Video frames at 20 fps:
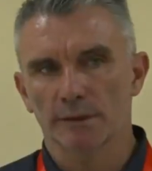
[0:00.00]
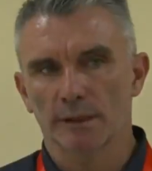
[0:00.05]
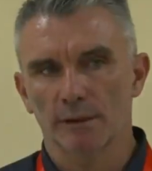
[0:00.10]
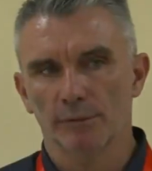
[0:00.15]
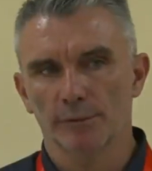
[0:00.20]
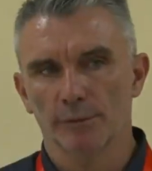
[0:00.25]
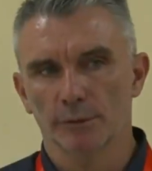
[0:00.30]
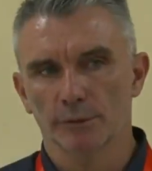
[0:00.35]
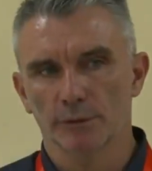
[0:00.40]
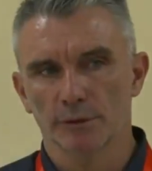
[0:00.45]
In
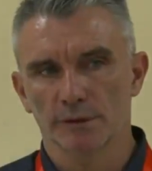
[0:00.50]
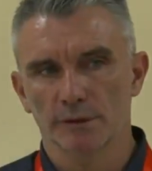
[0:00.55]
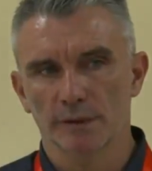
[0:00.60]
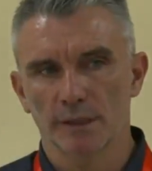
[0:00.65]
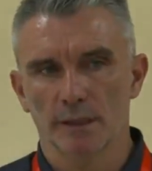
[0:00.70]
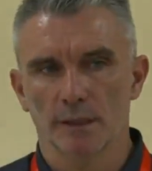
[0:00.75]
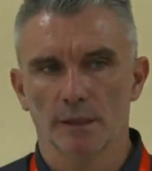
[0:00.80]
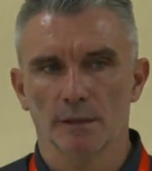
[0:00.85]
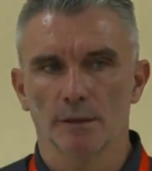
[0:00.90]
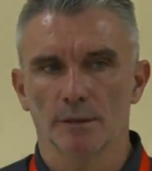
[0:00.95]
first half,
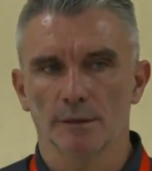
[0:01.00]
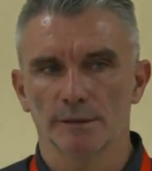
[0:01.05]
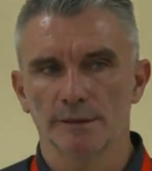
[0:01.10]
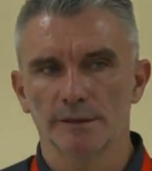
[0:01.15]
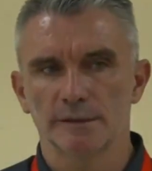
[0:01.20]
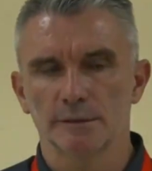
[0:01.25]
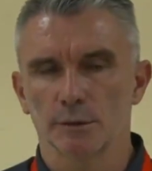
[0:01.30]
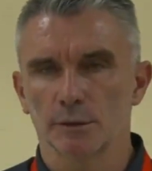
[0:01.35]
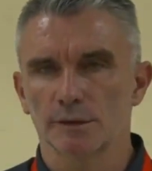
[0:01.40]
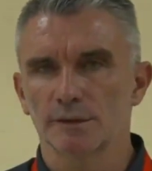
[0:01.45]
uh, Tusker
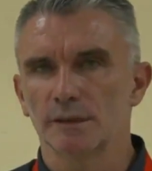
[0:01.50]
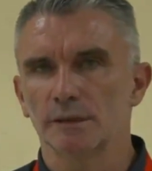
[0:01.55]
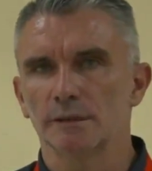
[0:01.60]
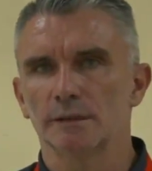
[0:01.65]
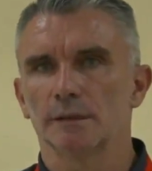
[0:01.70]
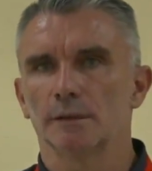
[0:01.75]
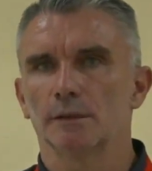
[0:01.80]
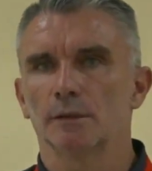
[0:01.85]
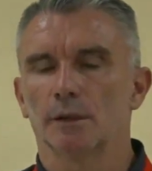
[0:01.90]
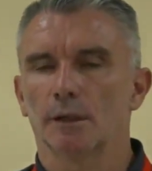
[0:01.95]
uh, did
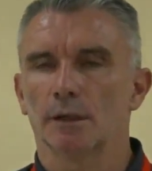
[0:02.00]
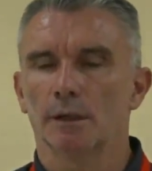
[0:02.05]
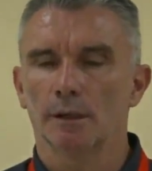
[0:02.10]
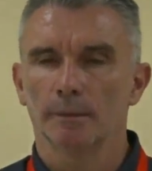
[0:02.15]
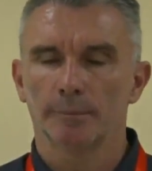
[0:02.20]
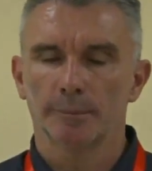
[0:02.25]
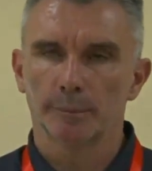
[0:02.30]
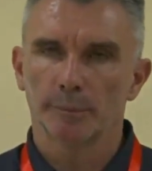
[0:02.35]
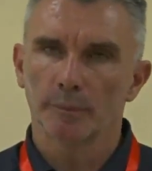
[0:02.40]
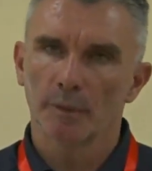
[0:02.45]
succeed
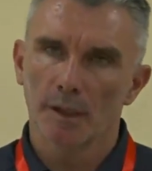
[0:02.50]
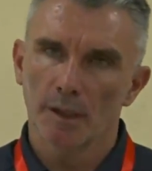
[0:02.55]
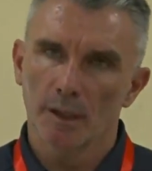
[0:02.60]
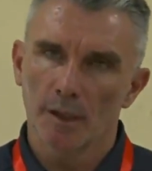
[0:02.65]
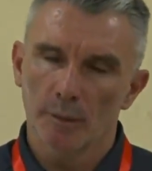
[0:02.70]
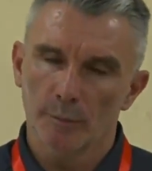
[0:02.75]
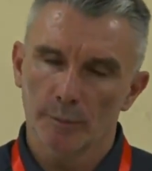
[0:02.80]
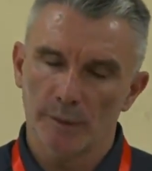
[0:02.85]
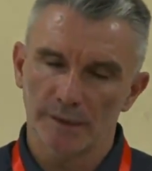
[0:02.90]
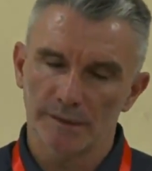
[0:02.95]
in uh,
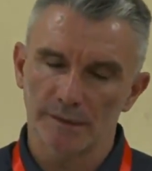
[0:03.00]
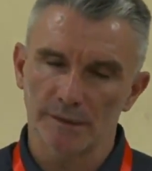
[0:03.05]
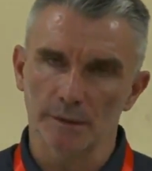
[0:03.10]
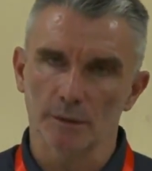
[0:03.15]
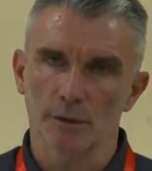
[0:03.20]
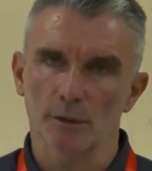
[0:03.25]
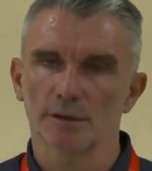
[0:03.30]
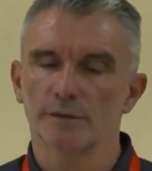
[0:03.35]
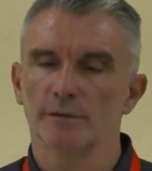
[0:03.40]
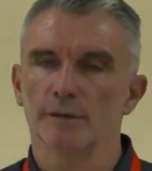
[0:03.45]

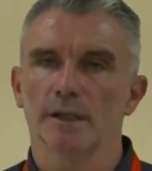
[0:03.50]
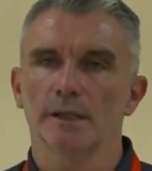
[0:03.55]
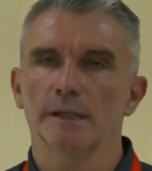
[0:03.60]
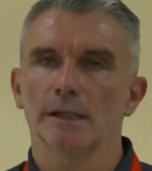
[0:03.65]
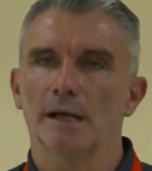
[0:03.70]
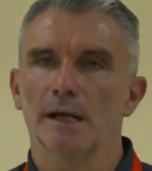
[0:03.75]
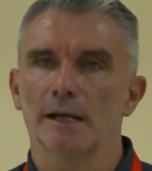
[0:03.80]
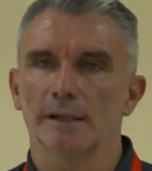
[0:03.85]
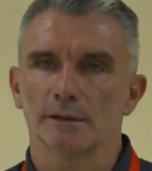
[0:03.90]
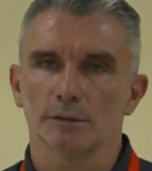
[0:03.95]
pressing
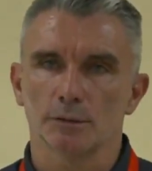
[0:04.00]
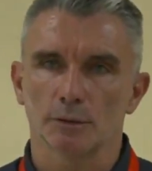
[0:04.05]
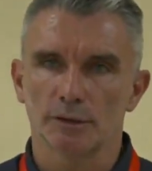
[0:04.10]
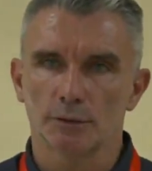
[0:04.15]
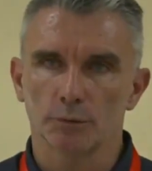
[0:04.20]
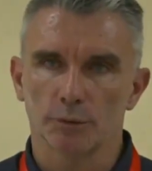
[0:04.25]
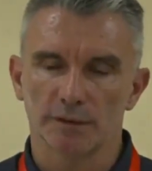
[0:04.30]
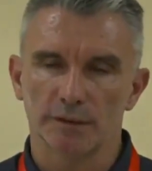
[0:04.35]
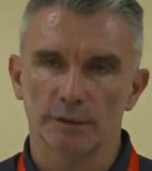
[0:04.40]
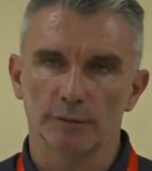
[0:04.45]
us very
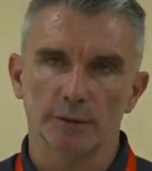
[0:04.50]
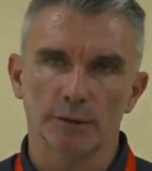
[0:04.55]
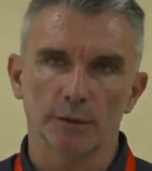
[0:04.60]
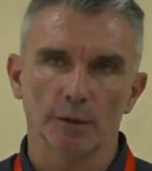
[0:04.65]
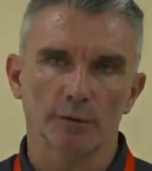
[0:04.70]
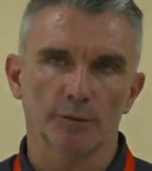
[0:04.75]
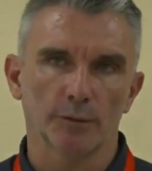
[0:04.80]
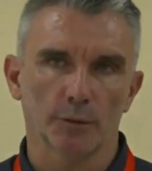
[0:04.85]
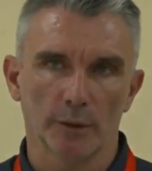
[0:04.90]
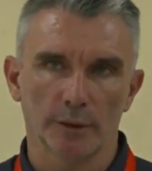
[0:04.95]
high, so it
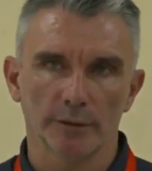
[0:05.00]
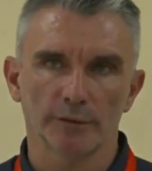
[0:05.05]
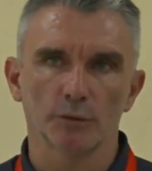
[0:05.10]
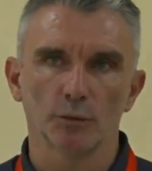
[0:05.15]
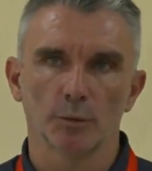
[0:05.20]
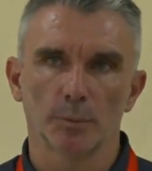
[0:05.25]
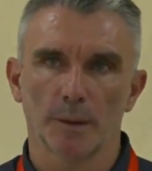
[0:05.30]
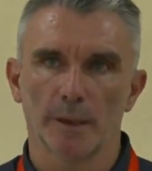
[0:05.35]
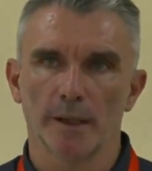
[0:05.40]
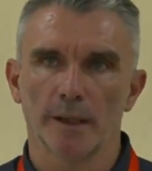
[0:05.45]
was difficult
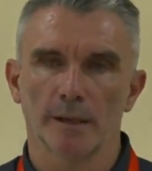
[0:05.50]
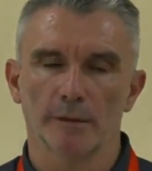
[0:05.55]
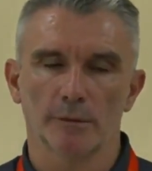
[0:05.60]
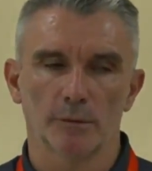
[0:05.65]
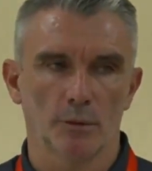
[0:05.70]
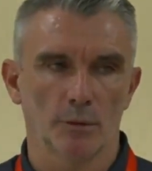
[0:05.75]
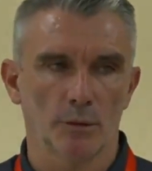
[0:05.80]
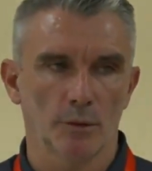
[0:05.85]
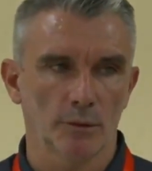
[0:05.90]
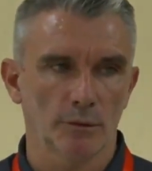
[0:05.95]
for us to
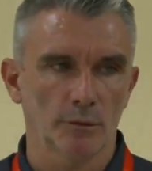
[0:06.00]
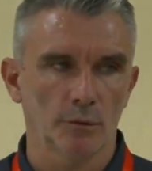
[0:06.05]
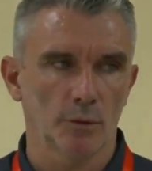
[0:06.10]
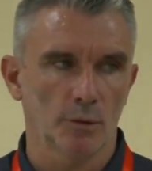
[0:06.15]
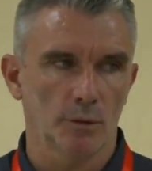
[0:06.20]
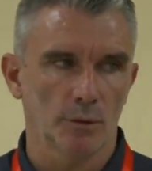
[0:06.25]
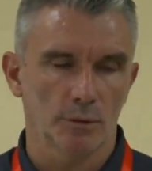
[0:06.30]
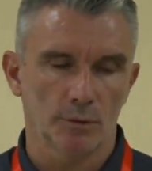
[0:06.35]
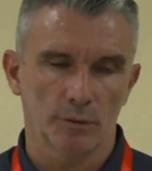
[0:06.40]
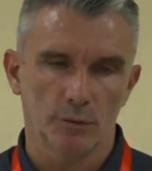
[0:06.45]
play the,
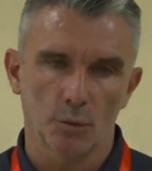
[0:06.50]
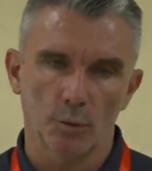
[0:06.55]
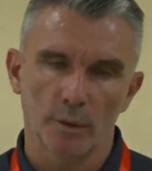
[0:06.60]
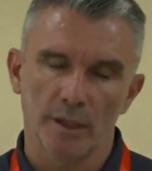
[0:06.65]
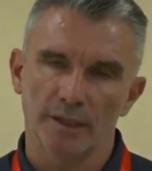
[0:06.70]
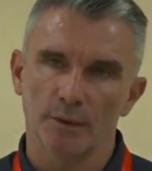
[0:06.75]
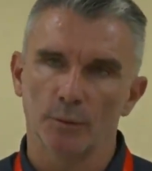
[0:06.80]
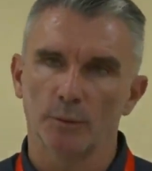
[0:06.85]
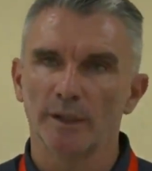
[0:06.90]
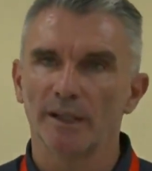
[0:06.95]

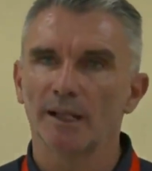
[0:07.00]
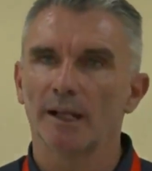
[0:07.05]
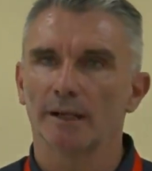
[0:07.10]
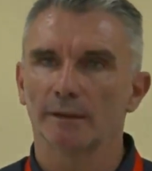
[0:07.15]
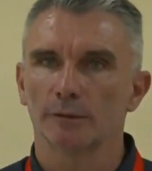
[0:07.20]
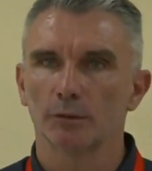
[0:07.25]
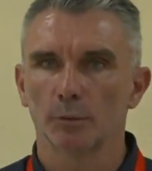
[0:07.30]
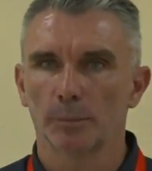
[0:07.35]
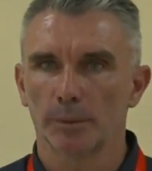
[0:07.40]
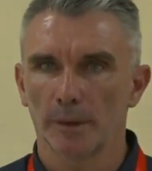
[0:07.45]
the, the,
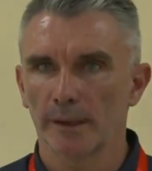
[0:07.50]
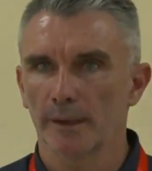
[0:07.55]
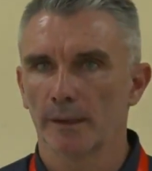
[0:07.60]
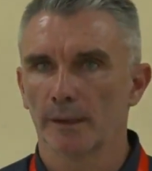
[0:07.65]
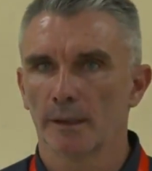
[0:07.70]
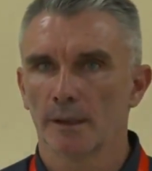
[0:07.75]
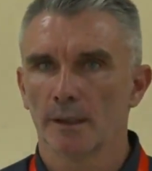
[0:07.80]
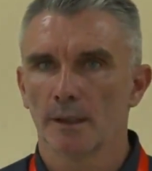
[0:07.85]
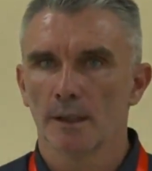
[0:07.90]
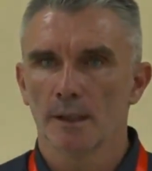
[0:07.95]
way we like
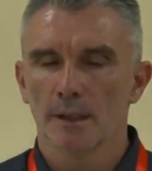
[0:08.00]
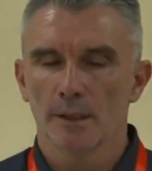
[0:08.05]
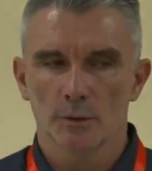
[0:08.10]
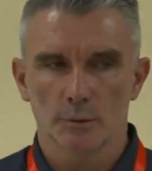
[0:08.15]
to play.